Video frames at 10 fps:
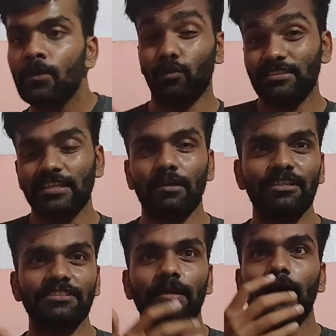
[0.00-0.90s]
So once again I
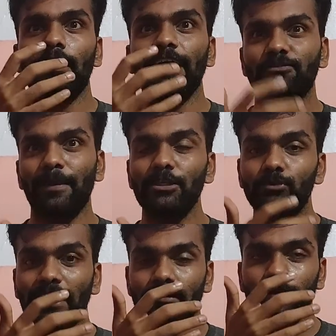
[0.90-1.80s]
will just explain
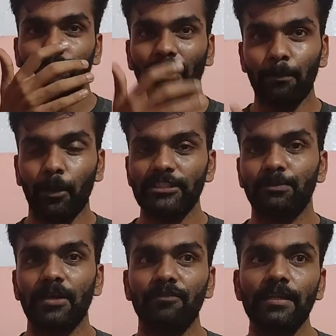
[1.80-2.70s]
you that 5 points
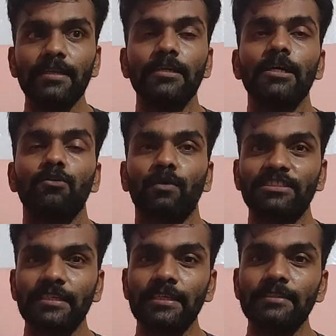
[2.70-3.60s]
briefly.
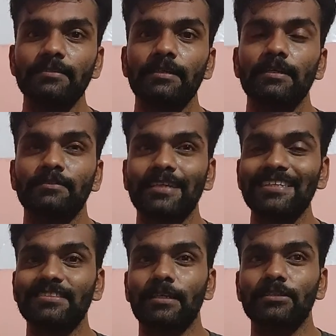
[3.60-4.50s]
First thing is
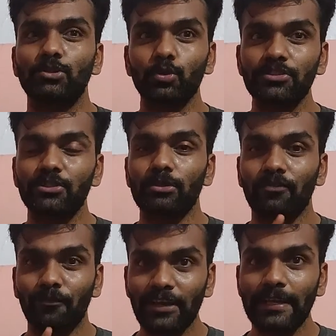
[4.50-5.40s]
just choose your
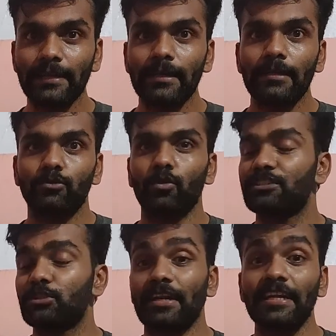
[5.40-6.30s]
field, so
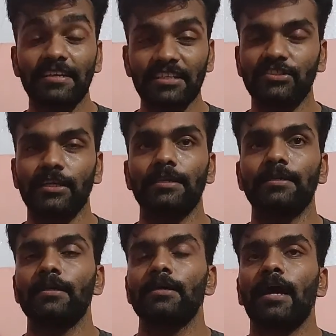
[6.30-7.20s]
which you are interested
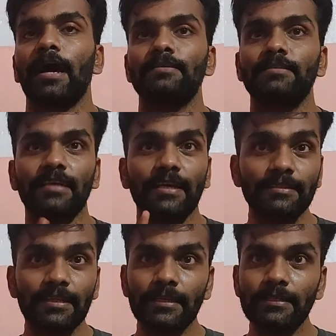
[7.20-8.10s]
in. And the
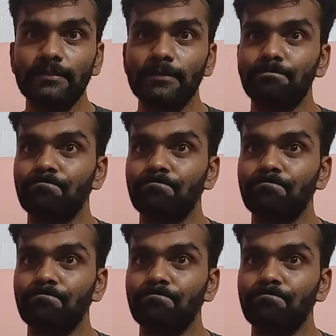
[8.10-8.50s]
second thing is